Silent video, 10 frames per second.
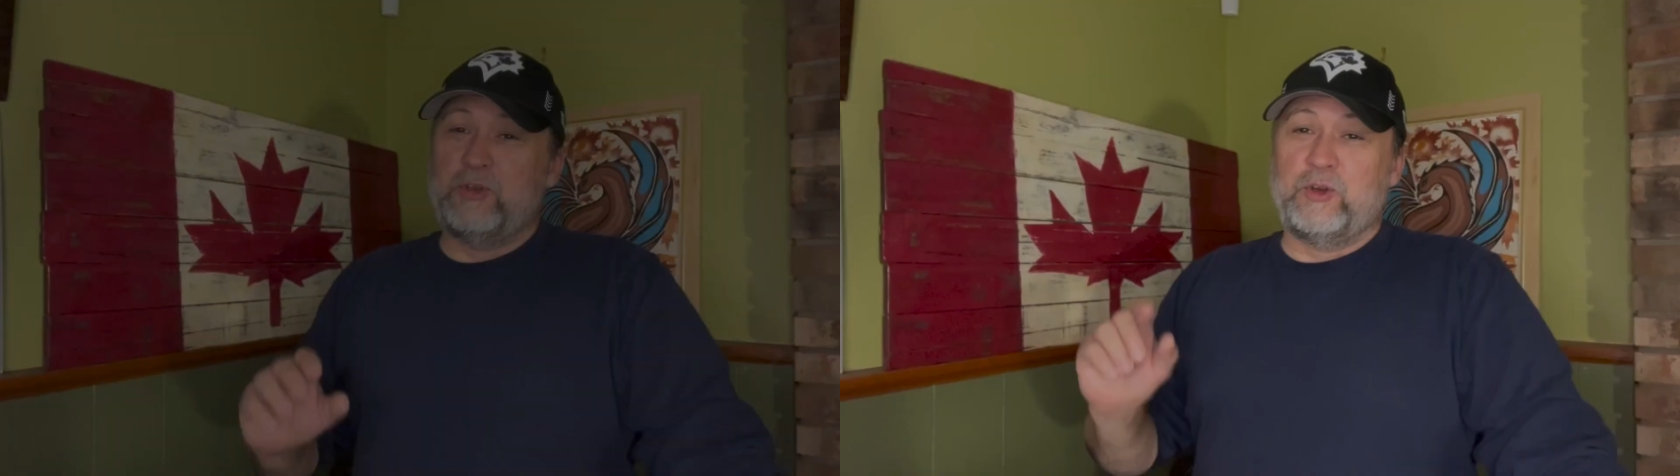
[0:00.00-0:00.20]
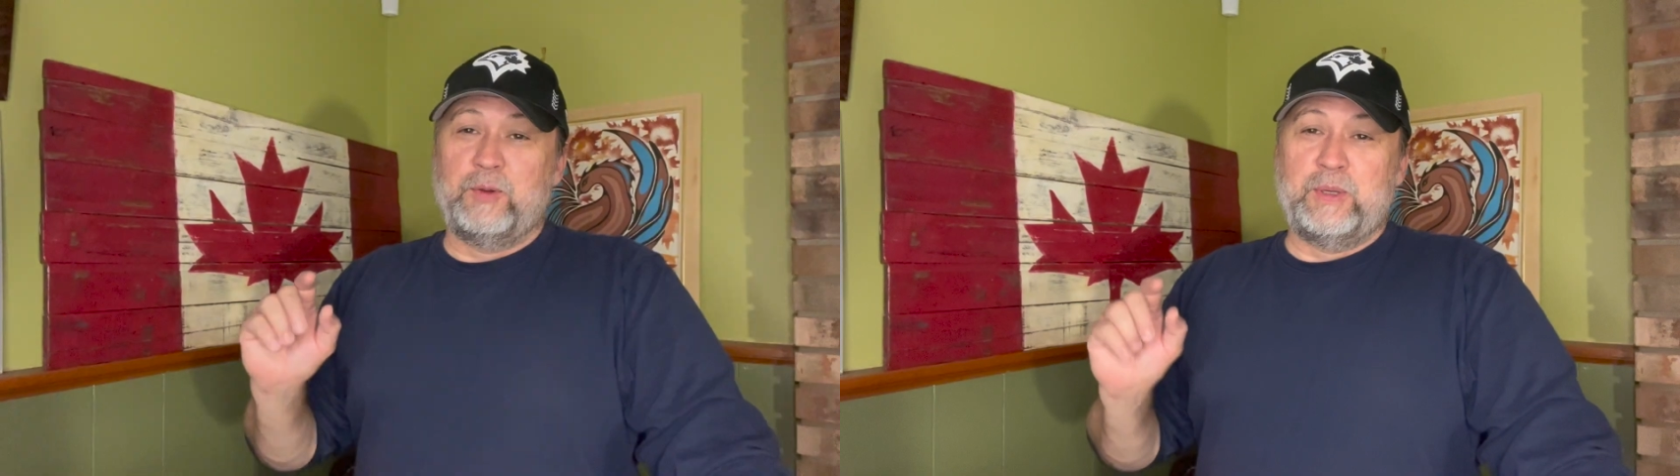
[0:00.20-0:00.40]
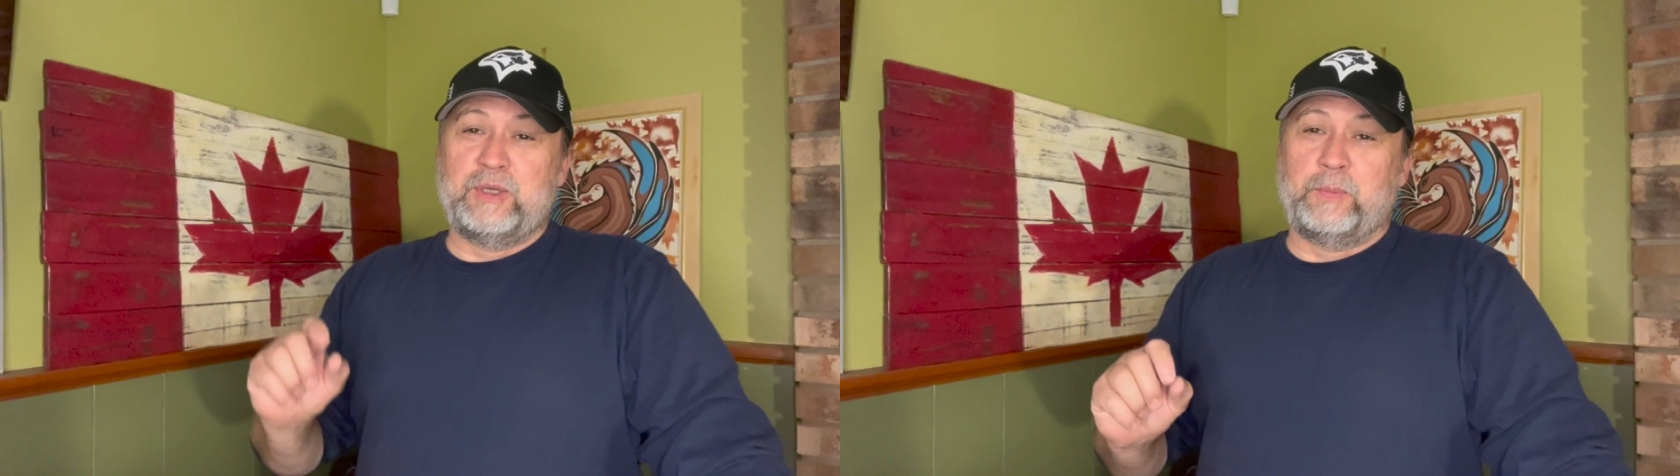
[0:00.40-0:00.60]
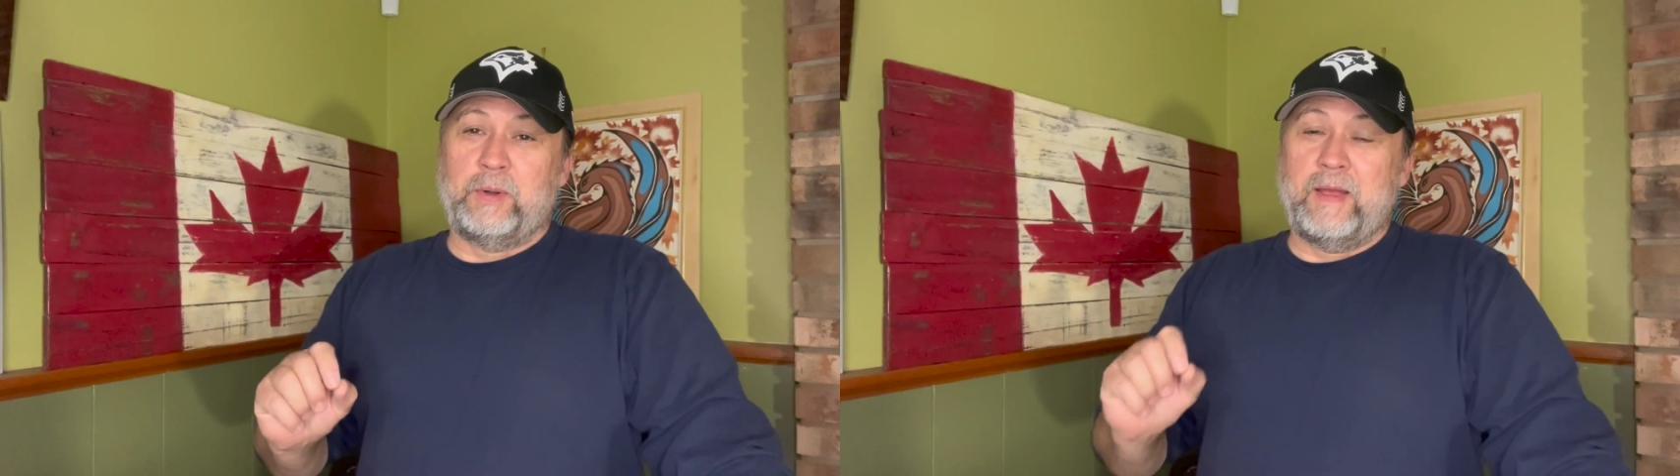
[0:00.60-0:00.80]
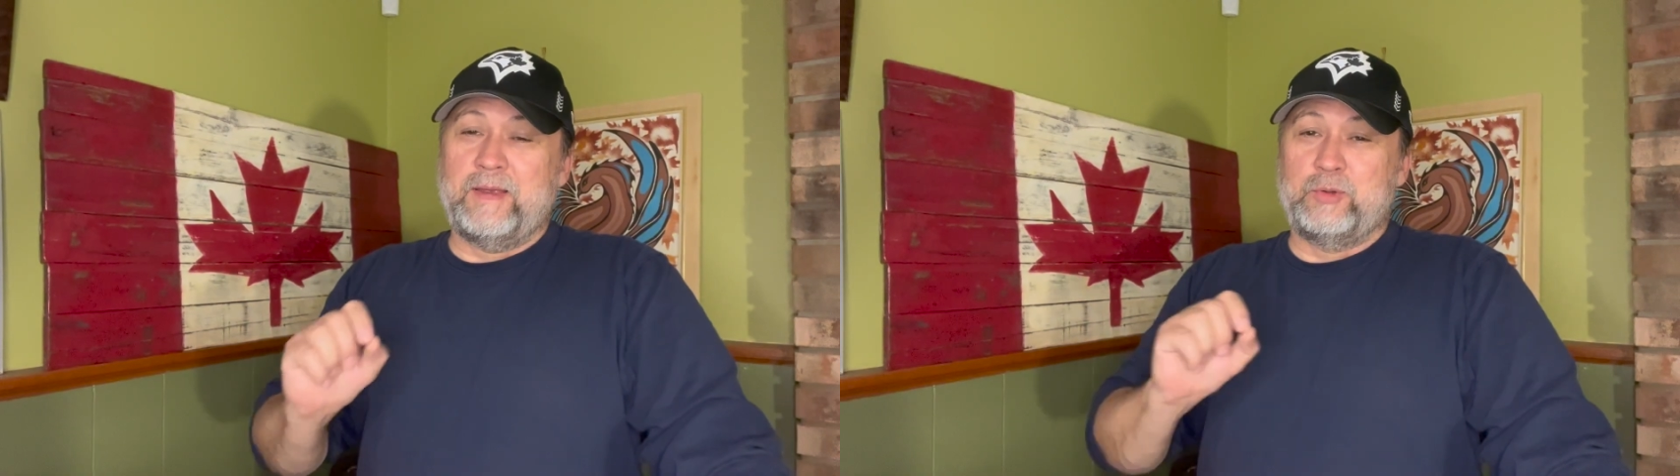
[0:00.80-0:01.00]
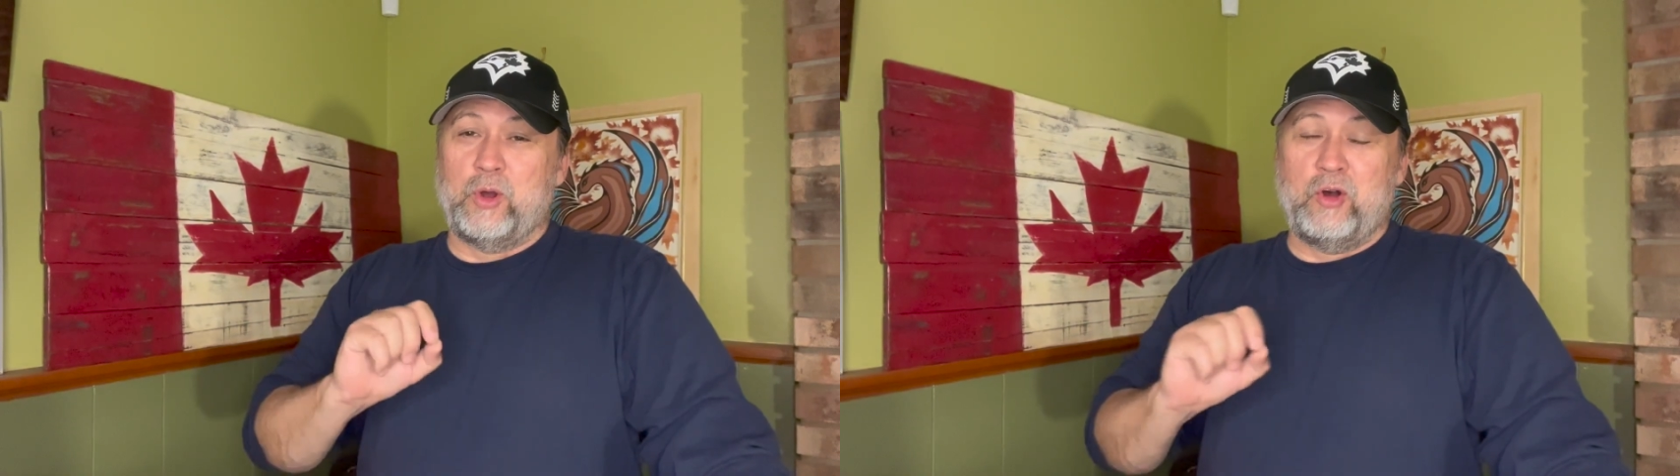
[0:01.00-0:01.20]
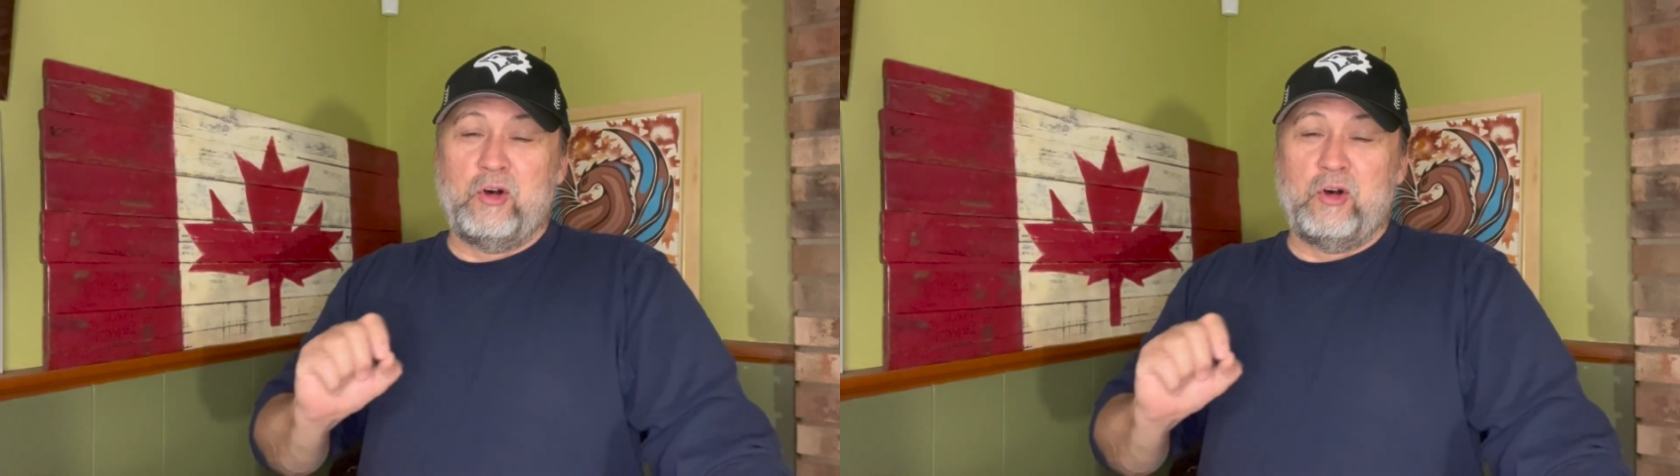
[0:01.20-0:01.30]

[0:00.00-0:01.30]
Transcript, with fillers: you're going to be surprised what